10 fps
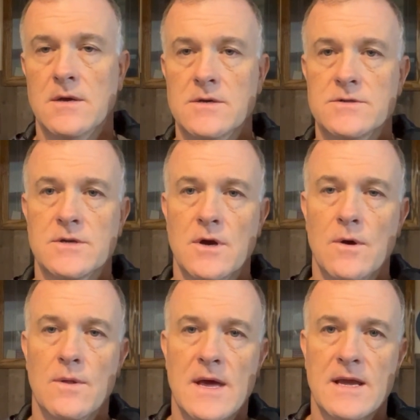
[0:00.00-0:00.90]

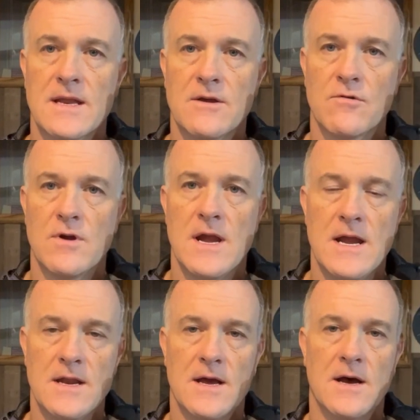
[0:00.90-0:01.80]
So that can
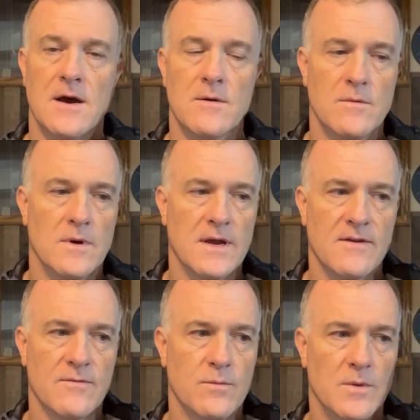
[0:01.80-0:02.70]
create, I
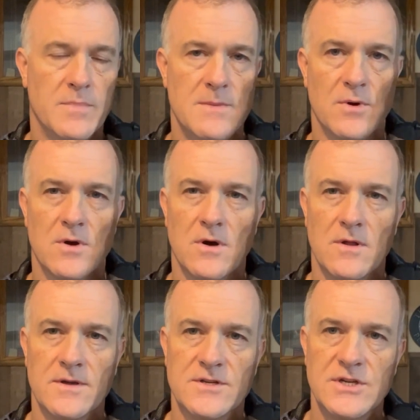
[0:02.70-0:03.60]
guess what people call
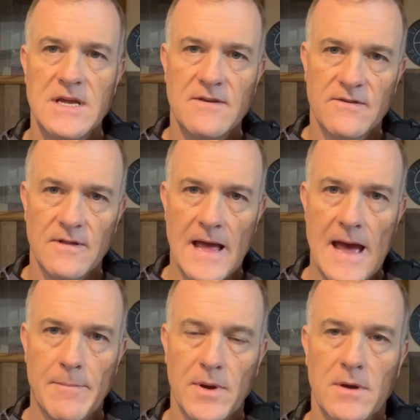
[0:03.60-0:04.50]
the cheek slap.